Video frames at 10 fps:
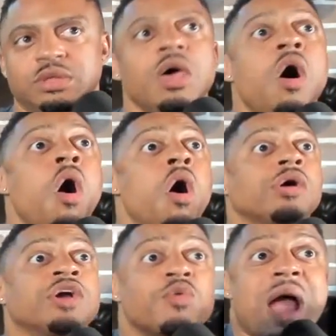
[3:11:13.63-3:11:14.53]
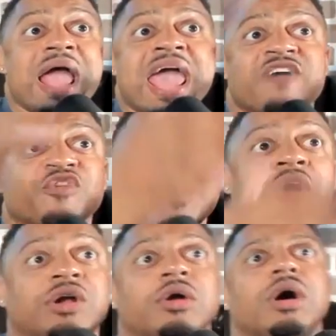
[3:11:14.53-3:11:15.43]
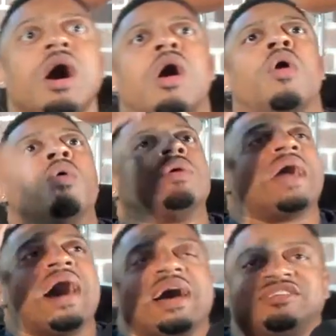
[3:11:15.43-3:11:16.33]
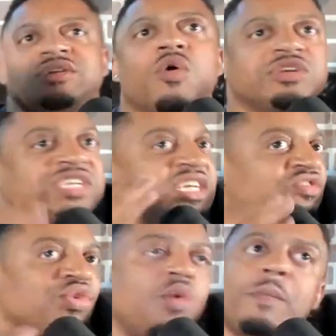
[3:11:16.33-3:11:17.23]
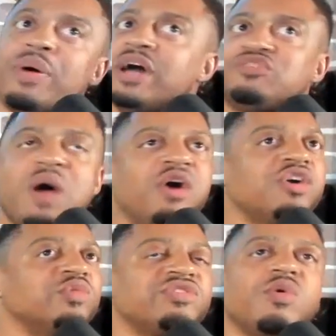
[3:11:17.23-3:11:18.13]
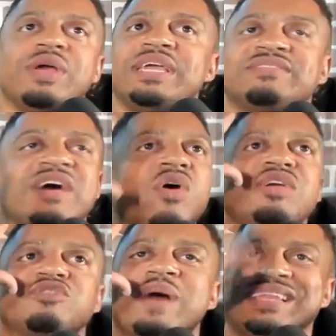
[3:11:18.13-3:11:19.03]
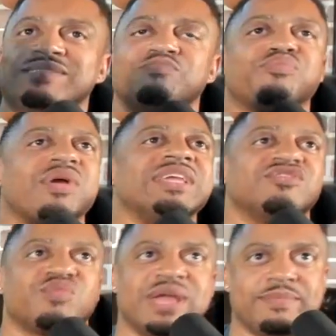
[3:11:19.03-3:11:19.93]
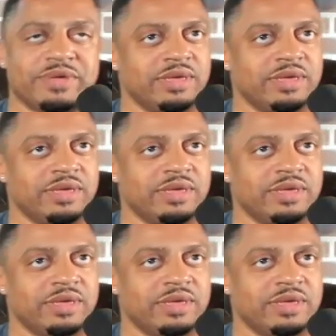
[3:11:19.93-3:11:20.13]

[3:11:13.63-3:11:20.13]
Good right hand from Hooker. Oh, gosh. Ortiz threw a punch while Hooker was throwing his. I thought he was about to break his rib.